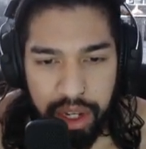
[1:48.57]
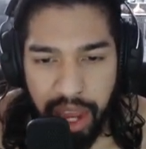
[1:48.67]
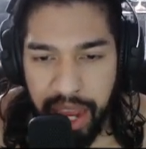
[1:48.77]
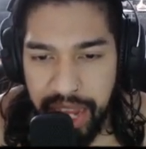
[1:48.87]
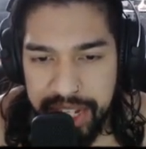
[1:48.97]

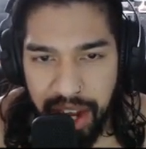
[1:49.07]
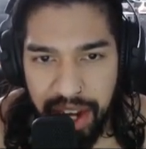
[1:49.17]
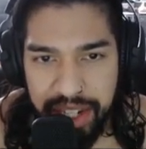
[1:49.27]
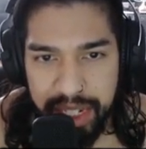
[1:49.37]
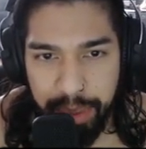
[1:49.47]
And
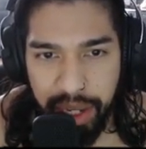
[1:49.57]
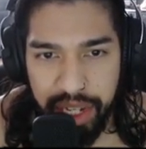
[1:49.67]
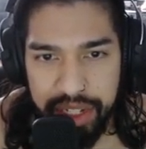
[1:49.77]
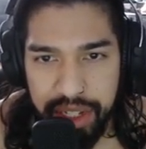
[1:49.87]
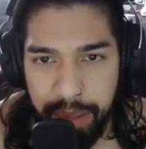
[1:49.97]
Toxic
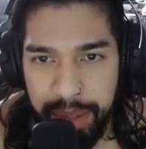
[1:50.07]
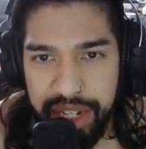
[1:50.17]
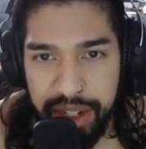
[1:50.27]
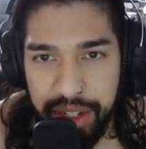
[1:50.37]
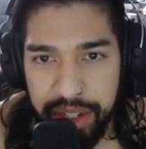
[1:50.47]
Spikes. I mean,